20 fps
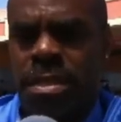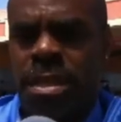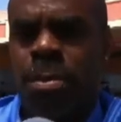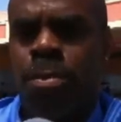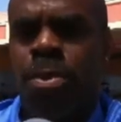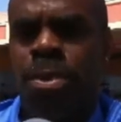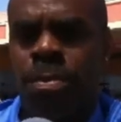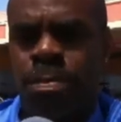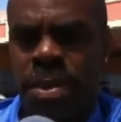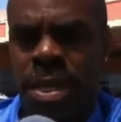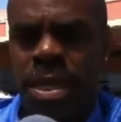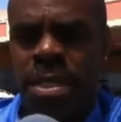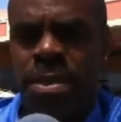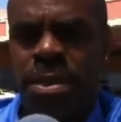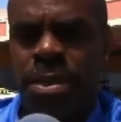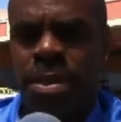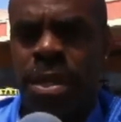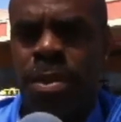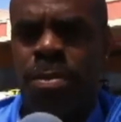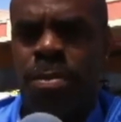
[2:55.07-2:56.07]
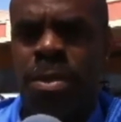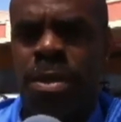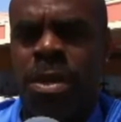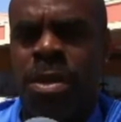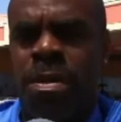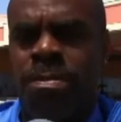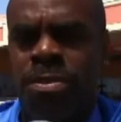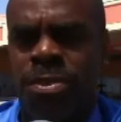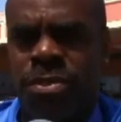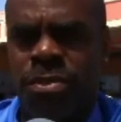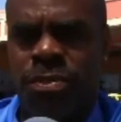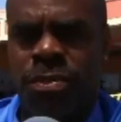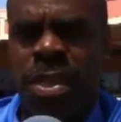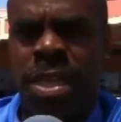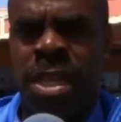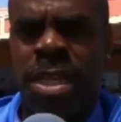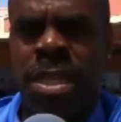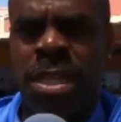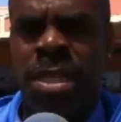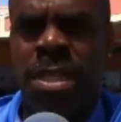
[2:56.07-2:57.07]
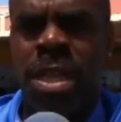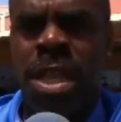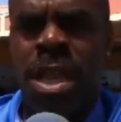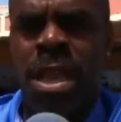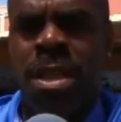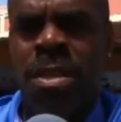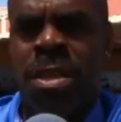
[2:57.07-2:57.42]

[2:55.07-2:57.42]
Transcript: They want to be there. They want to come to training.